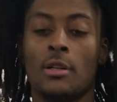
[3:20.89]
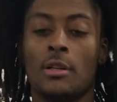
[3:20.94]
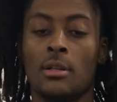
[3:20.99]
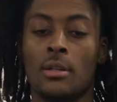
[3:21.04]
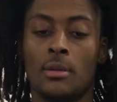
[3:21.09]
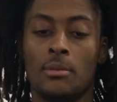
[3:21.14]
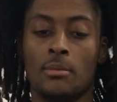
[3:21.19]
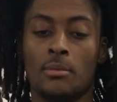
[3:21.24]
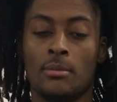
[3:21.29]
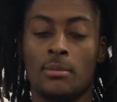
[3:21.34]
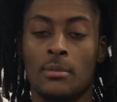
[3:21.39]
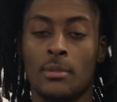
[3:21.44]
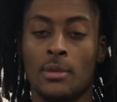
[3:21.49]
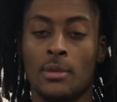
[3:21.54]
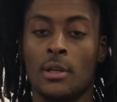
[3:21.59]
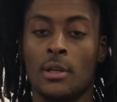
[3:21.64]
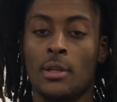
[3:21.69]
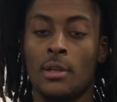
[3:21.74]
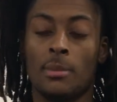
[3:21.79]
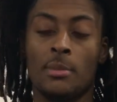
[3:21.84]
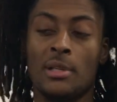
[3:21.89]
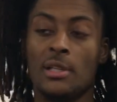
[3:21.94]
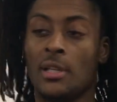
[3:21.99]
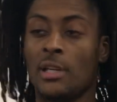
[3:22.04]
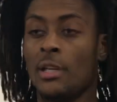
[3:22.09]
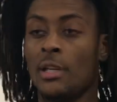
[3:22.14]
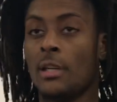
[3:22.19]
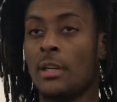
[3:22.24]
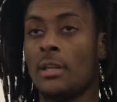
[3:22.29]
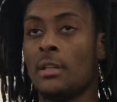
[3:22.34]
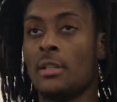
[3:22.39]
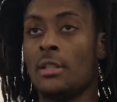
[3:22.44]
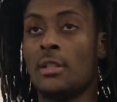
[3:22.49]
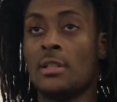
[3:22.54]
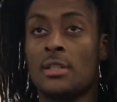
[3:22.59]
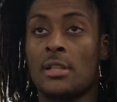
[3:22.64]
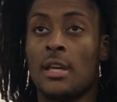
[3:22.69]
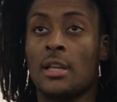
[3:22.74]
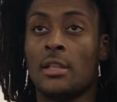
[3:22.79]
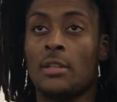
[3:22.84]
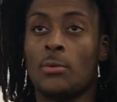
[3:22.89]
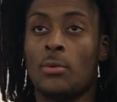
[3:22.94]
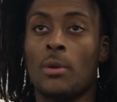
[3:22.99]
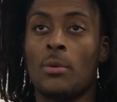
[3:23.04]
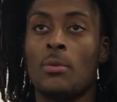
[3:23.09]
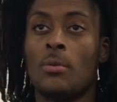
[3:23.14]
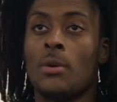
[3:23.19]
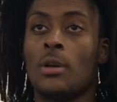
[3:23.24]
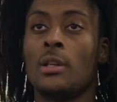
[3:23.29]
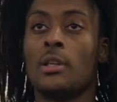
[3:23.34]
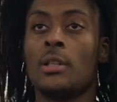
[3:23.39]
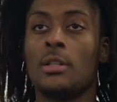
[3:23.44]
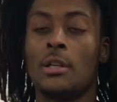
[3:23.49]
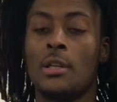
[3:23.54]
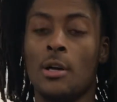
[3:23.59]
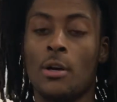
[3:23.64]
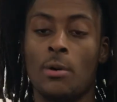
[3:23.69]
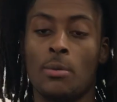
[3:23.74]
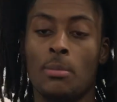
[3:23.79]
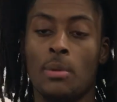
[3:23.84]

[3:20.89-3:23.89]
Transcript: Um, I mean, and this ain't the way we wanted it to go,